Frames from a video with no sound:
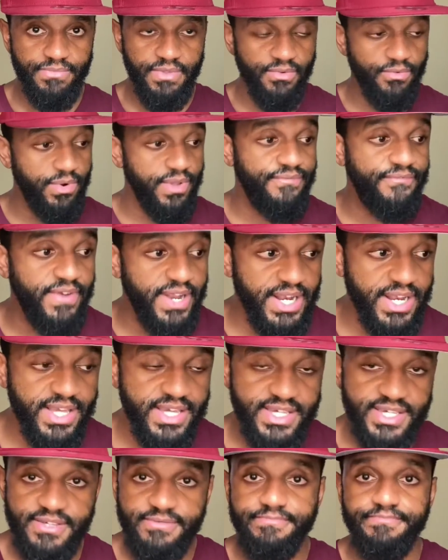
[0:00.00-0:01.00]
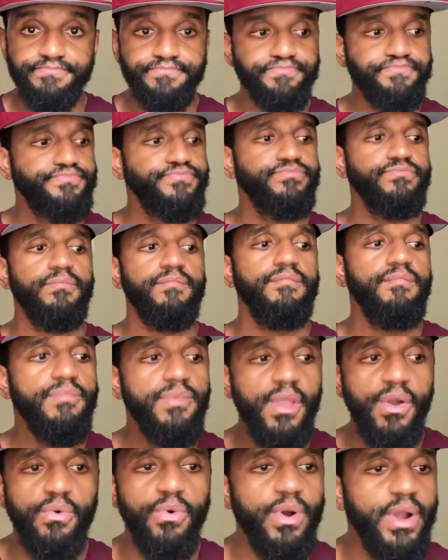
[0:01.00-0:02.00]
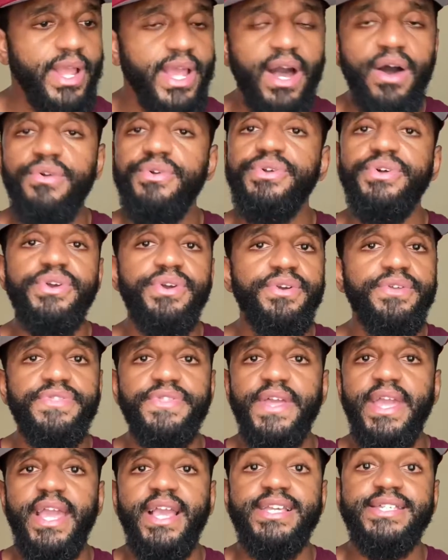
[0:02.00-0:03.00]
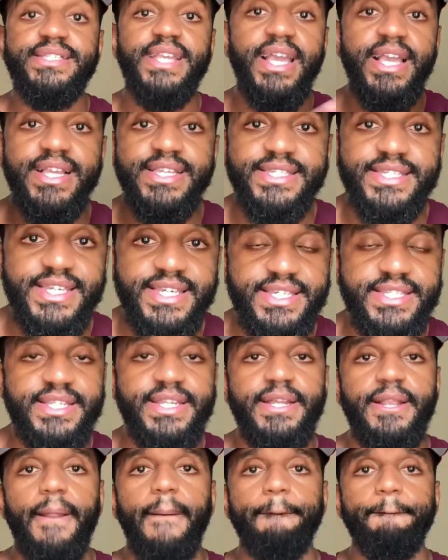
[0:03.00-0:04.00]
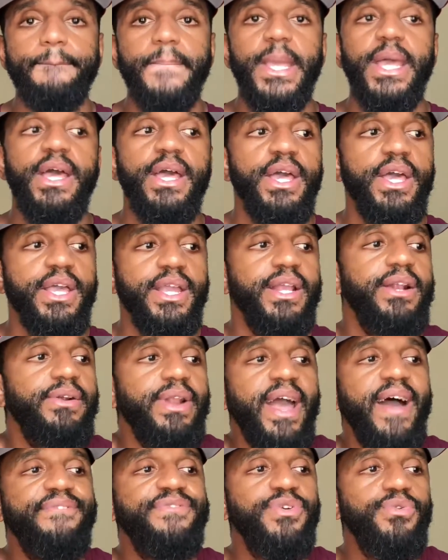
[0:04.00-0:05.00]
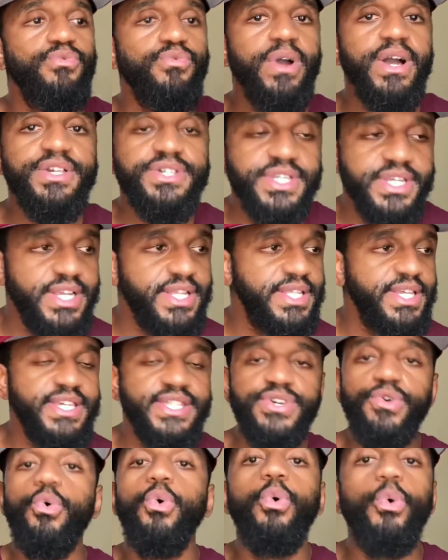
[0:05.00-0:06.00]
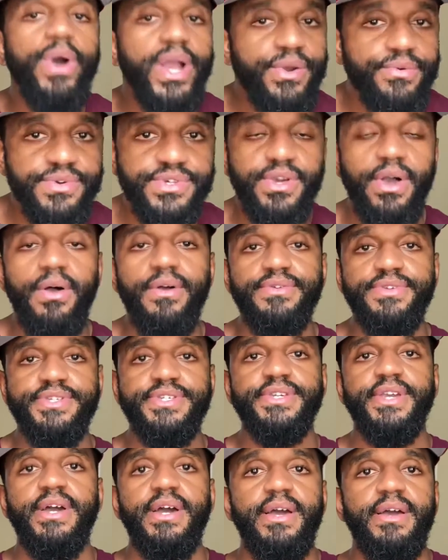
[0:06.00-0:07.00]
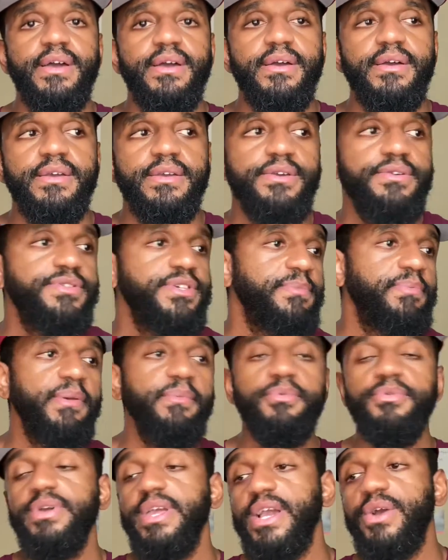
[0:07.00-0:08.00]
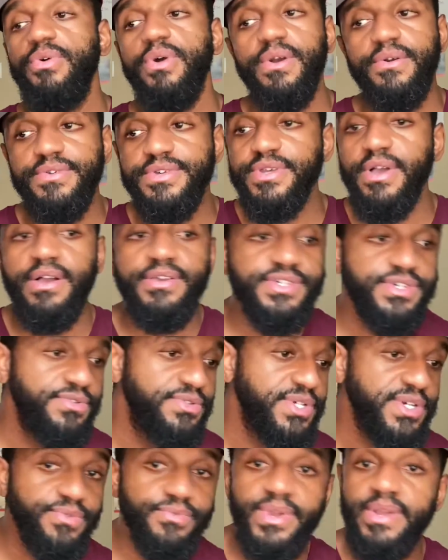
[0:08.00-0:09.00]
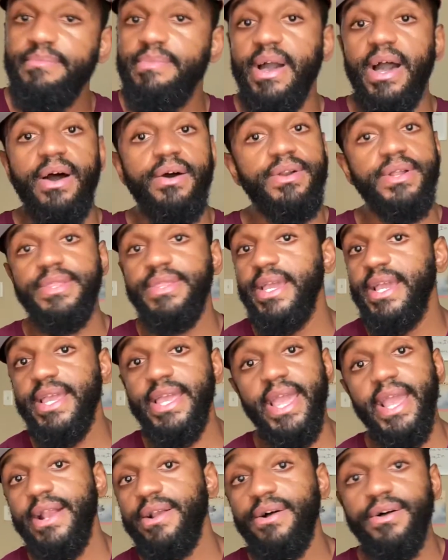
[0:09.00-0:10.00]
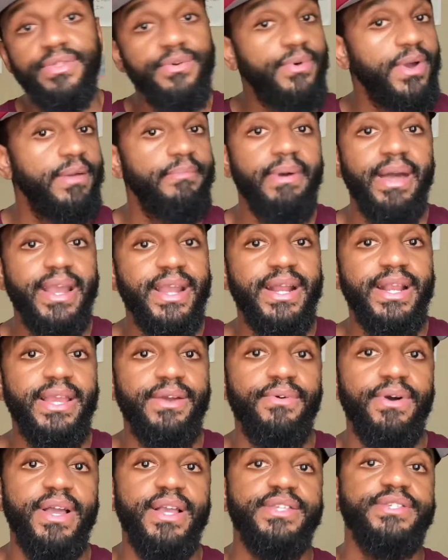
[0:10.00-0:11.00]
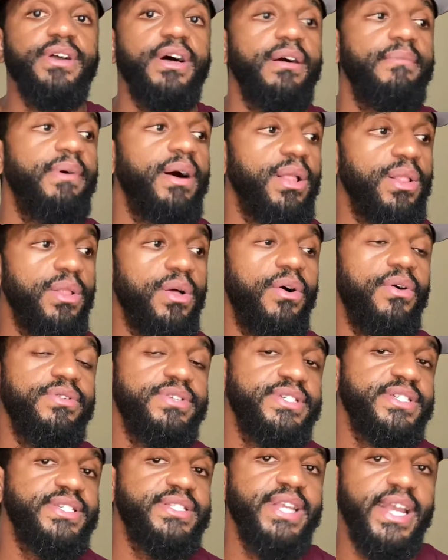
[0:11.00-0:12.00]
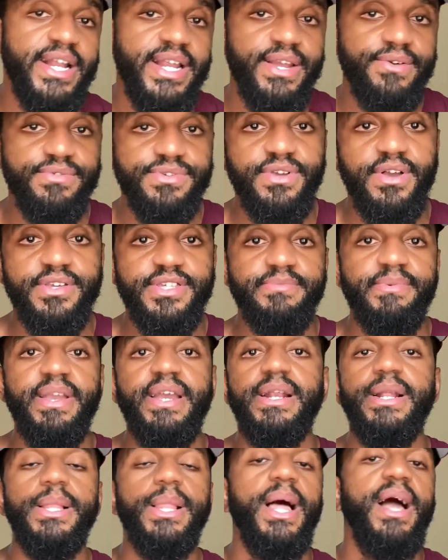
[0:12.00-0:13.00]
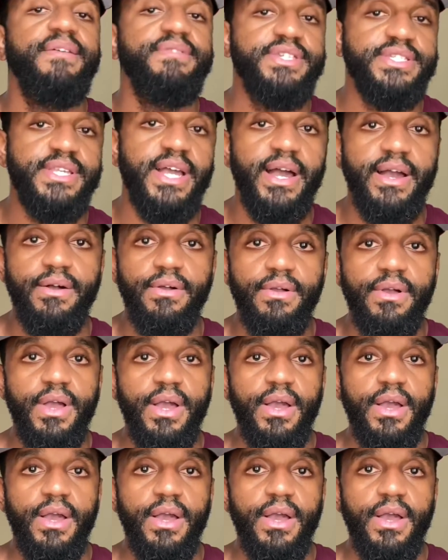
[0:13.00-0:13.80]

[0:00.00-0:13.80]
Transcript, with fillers: With fitness, work out, do your thing, stay consistent. You don't have to rush to get these quick results. Usually people get quick results, usually rebound and they gain all the weight back anyway. It's all about long sustaining results. Make it a lifestyle